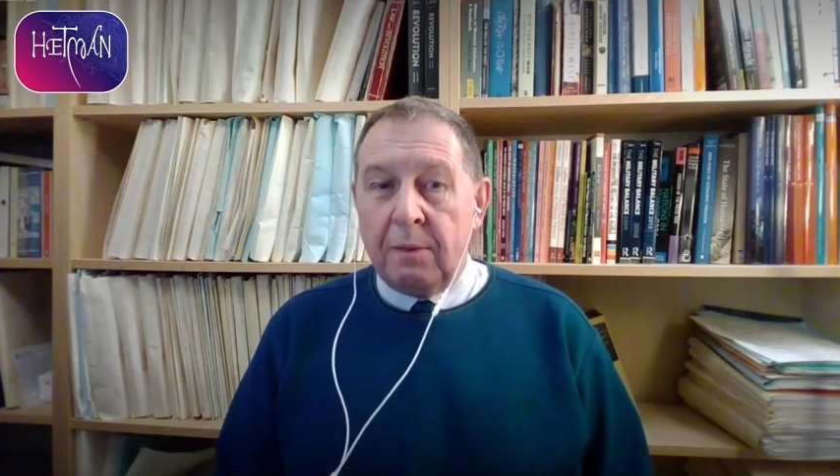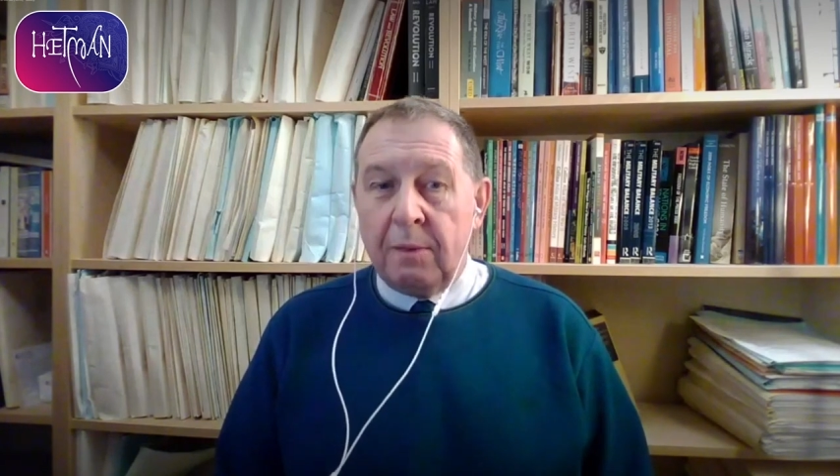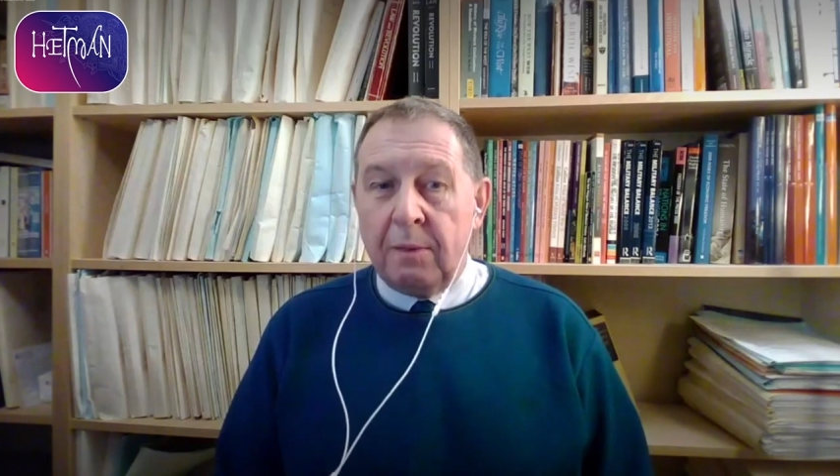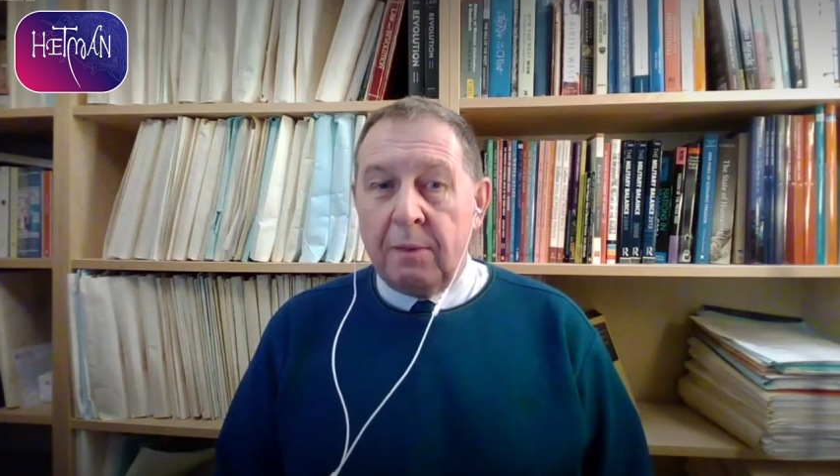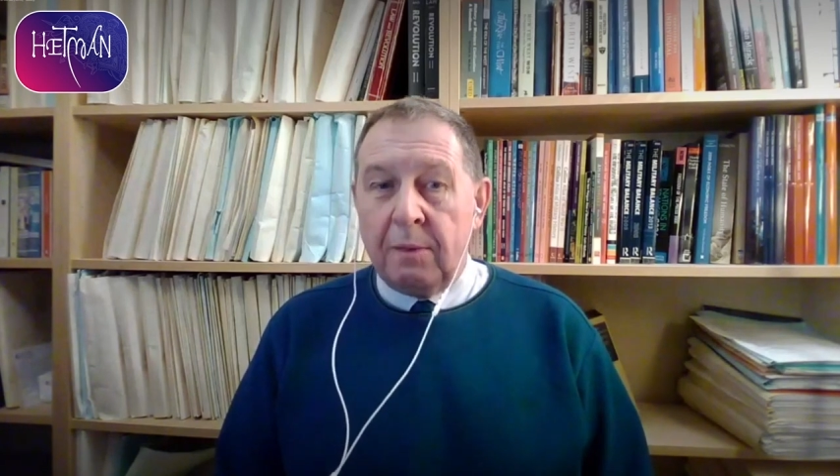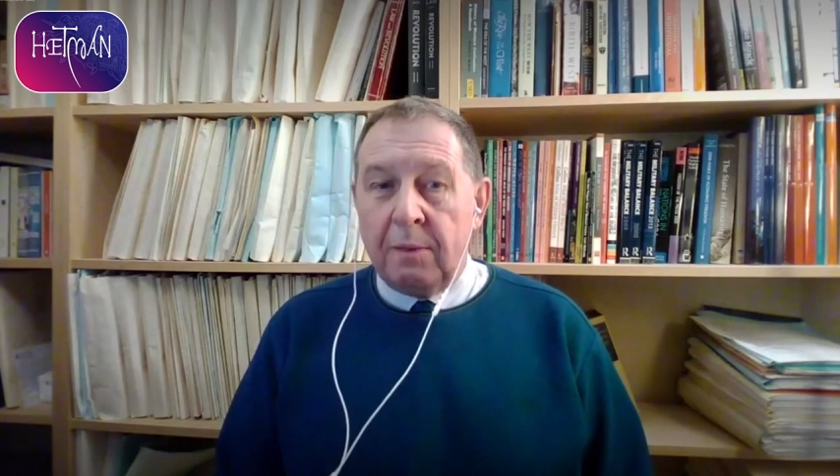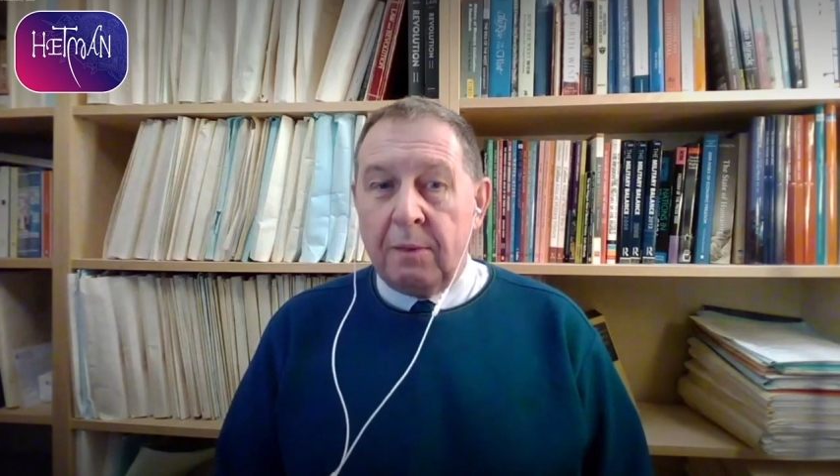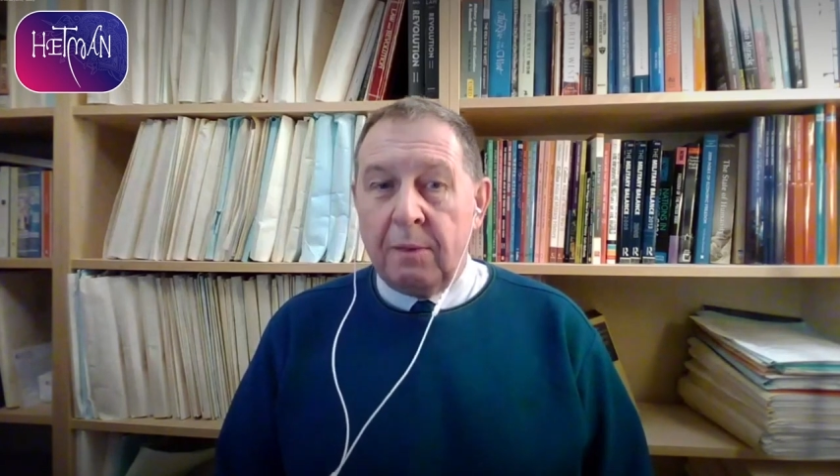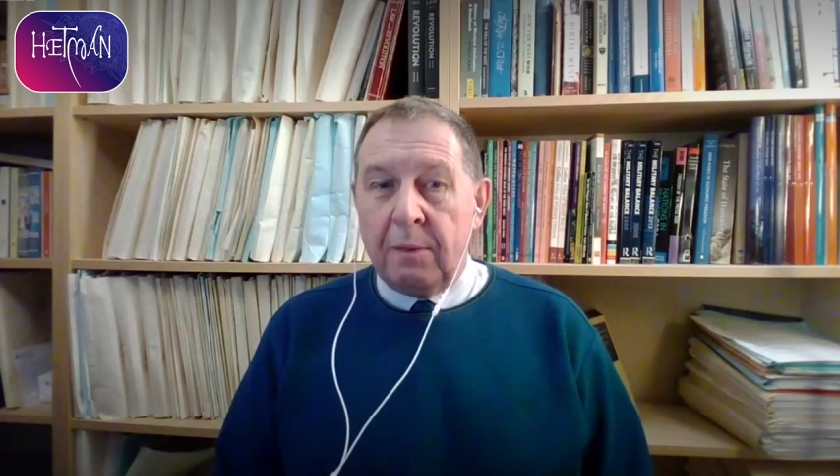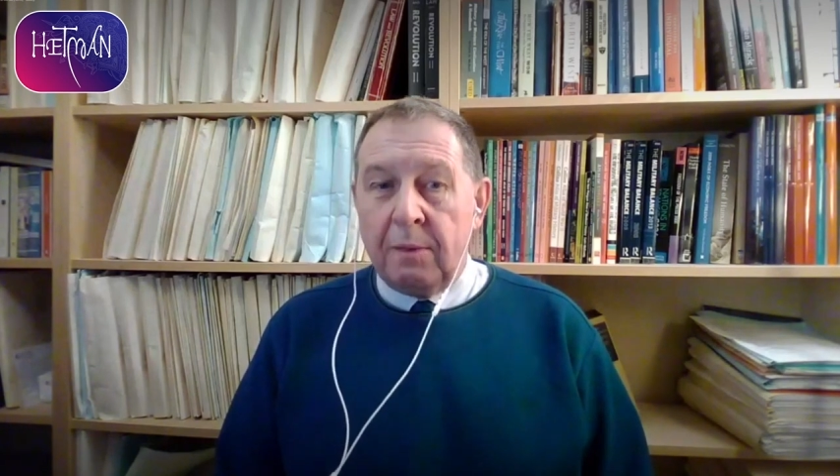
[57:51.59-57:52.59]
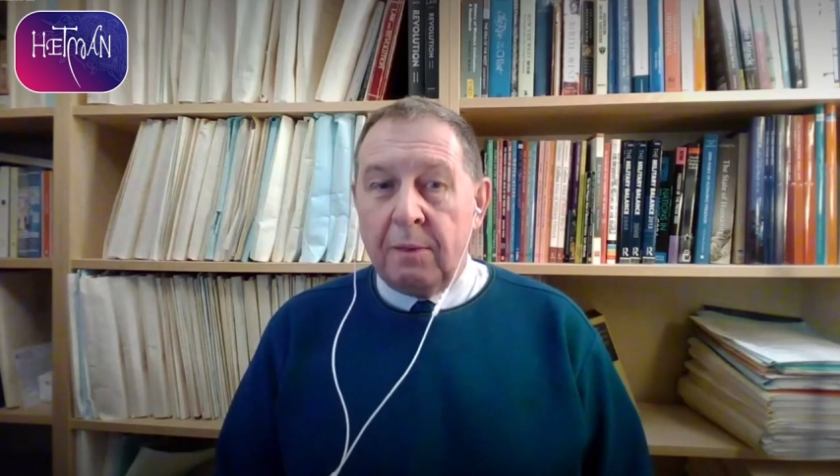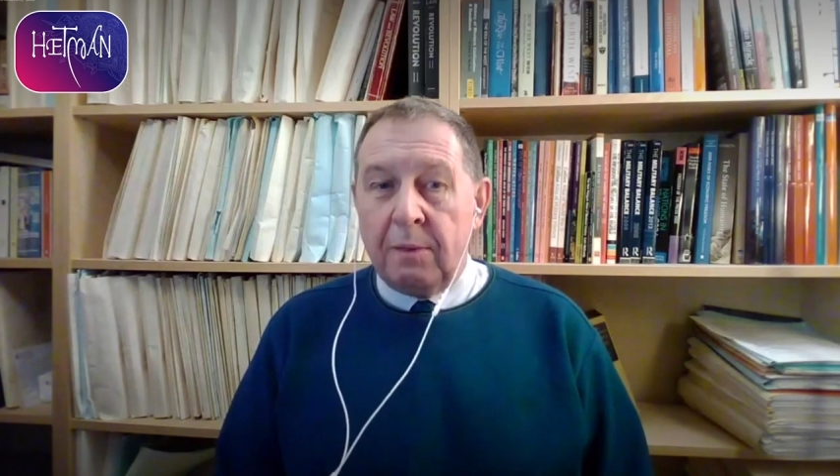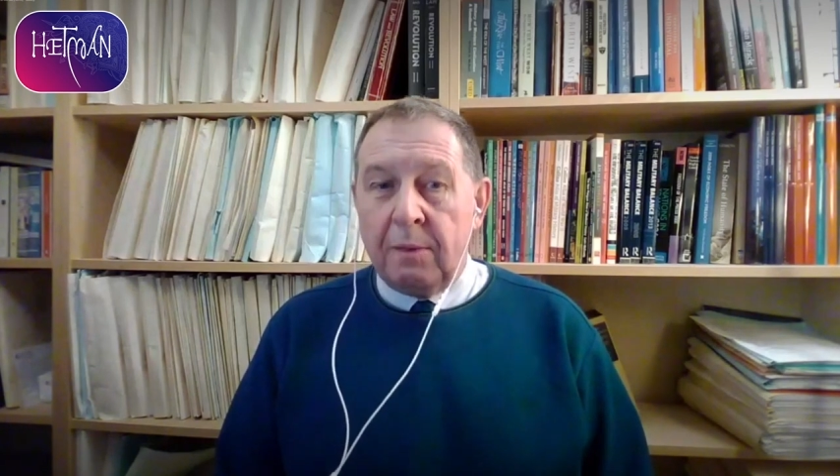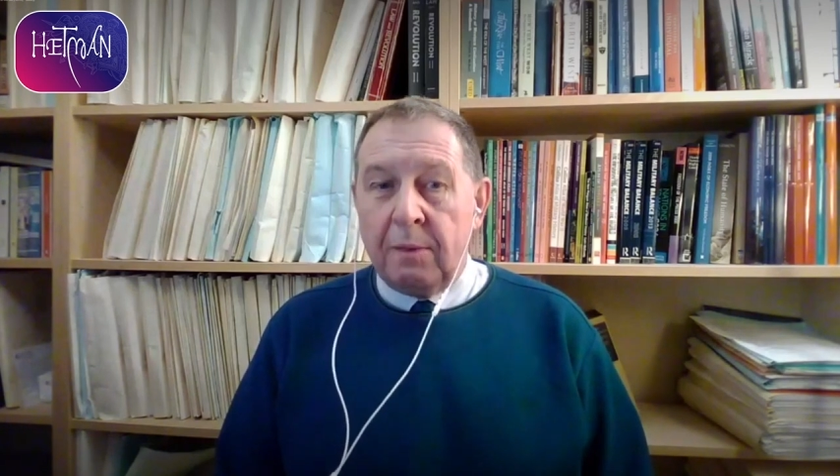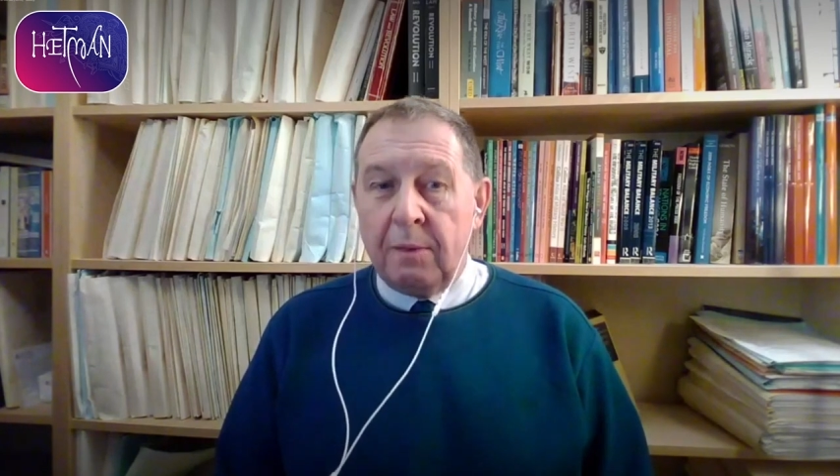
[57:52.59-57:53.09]
forming the
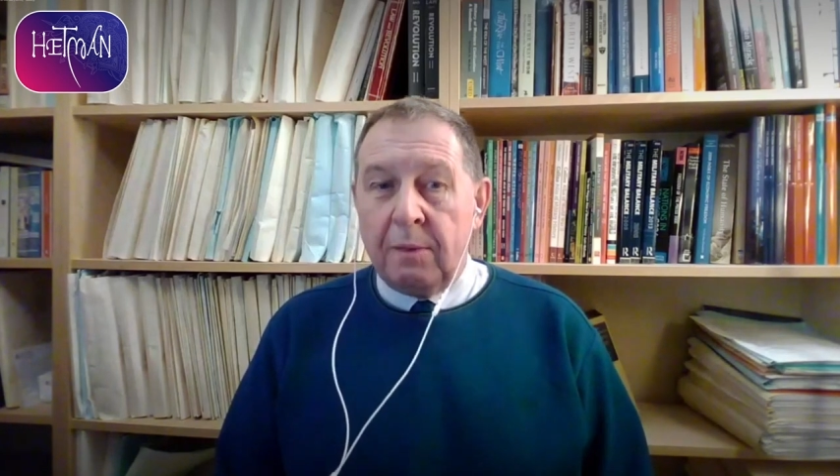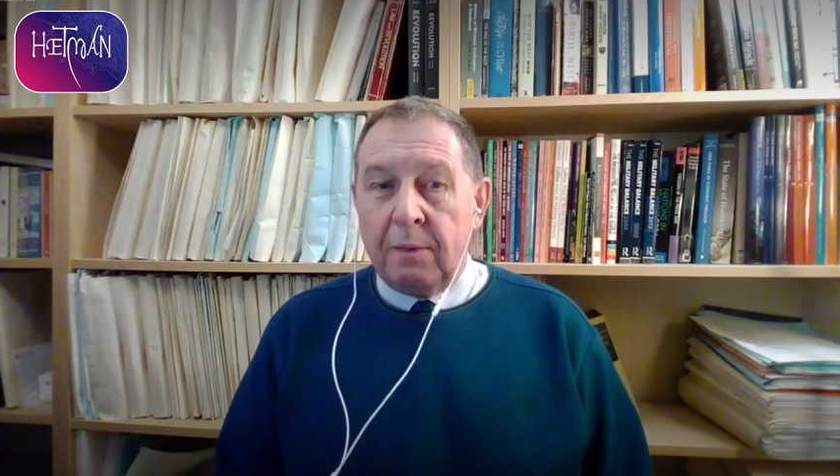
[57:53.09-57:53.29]
single